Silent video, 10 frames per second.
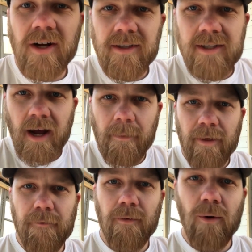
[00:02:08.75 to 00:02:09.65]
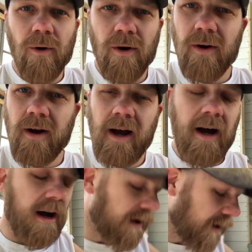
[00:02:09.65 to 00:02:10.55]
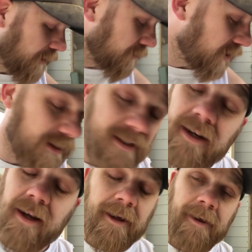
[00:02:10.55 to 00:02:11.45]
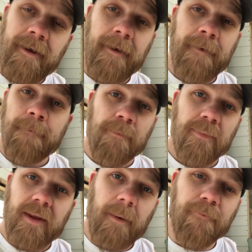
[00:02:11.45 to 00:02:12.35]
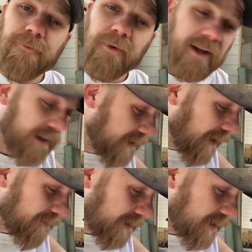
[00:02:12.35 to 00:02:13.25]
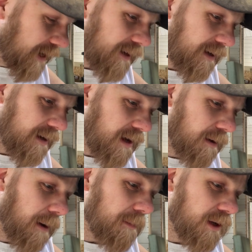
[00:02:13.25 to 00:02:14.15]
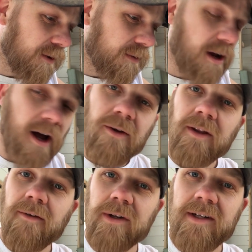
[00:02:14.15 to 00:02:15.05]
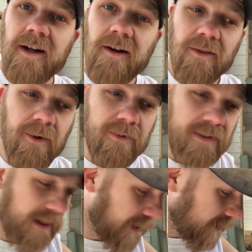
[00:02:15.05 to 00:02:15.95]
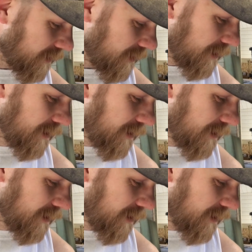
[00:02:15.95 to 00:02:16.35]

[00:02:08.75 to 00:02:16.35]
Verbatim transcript: on top of the floor. I'm freaking devastated. I mean, no, not only have we done all those things,